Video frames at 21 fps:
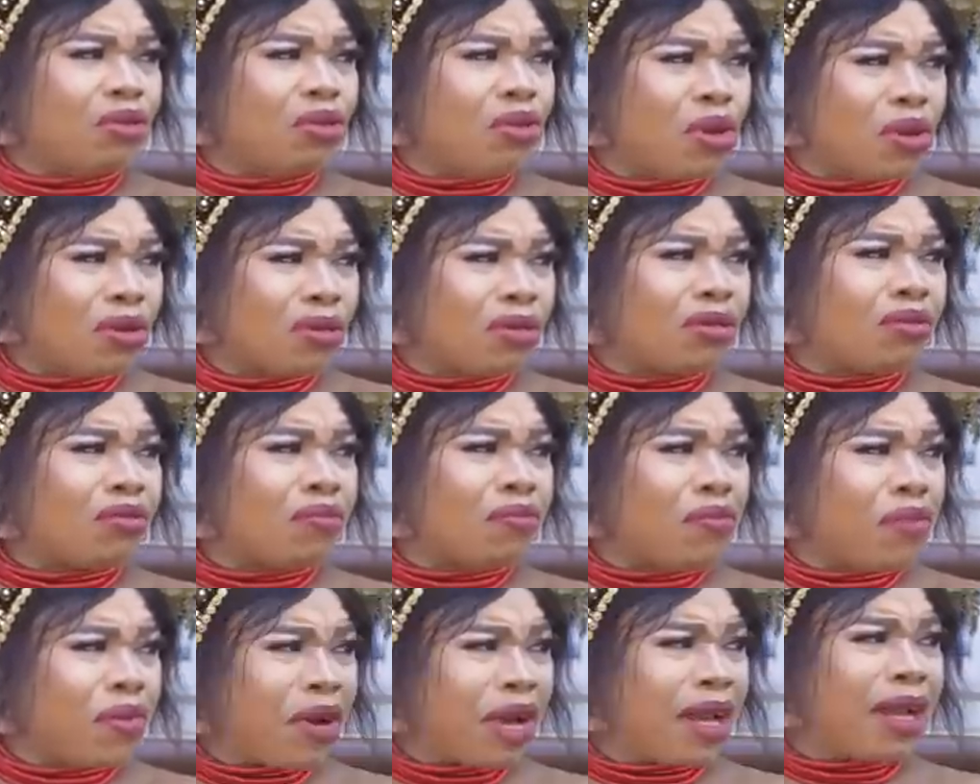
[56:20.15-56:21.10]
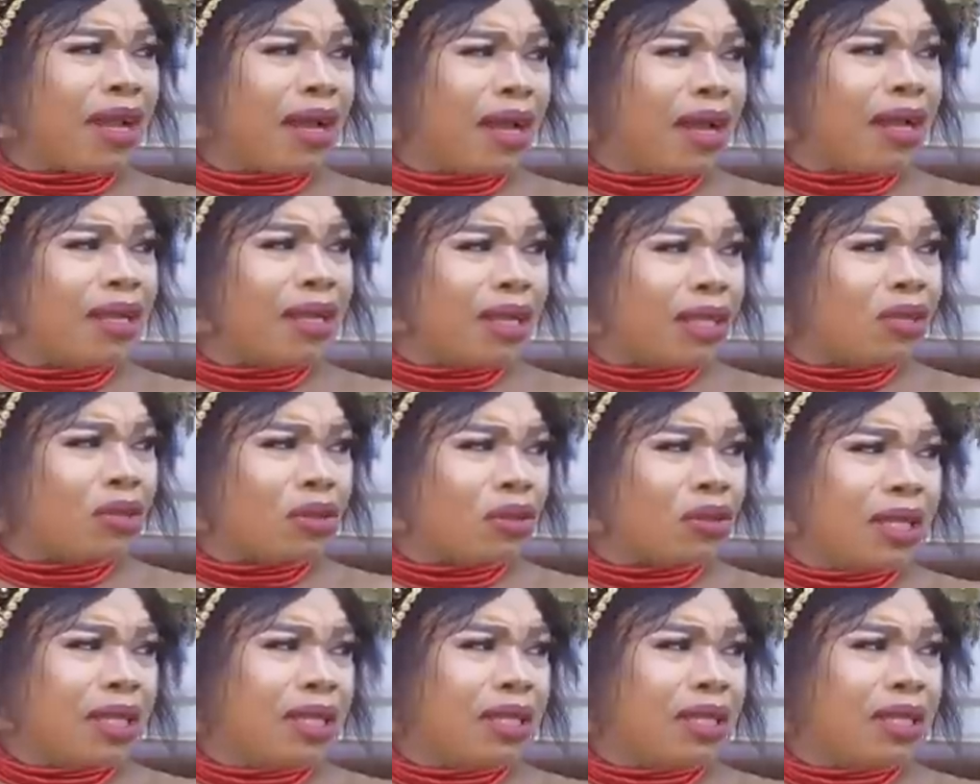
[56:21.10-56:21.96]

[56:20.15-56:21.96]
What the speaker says: don't bring her into